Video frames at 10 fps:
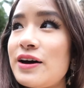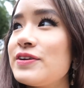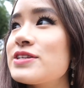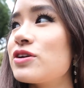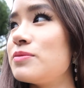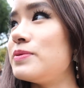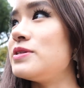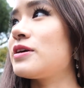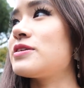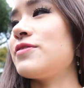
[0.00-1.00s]
I think it's gotten
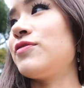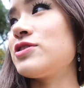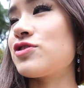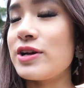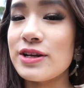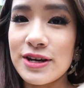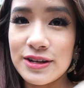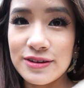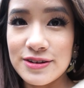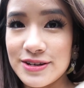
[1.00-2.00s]
busier because everyone's trying to get
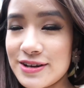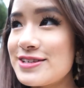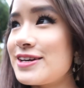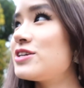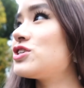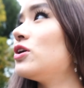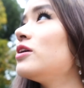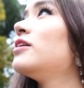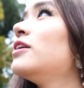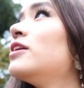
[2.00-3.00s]
the sunset shot,
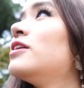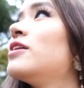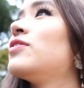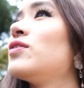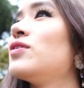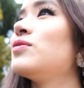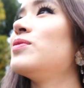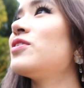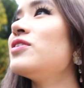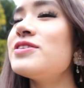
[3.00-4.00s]
though we're
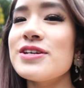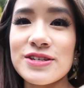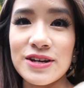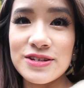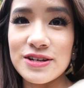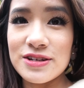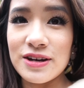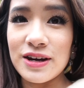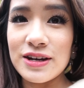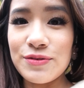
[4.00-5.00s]
not going to see a sunset
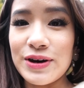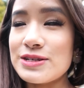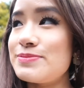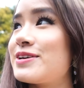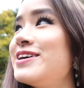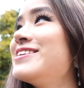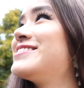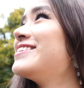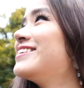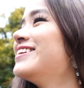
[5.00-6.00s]
today anyways
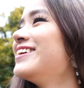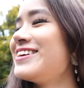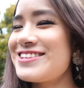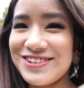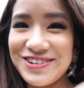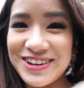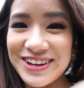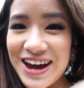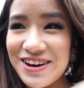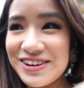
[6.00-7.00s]
because it's so
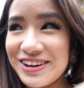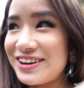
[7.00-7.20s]
cloudy.